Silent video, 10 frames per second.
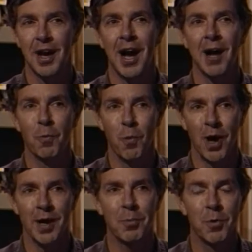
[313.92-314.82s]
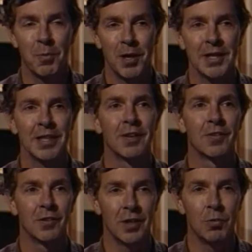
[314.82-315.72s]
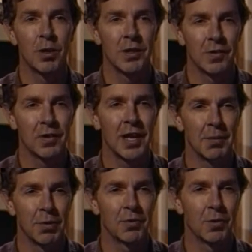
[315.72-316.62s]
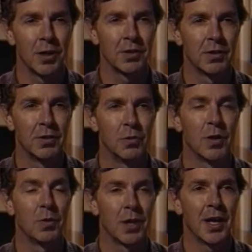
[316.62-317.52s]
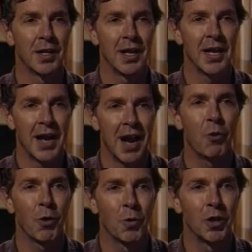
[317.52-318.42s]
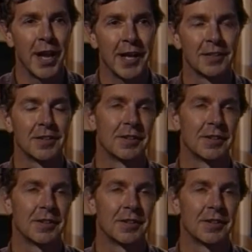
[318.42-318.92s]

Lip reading: I want to put money in to see what this game is going to do and how it will act.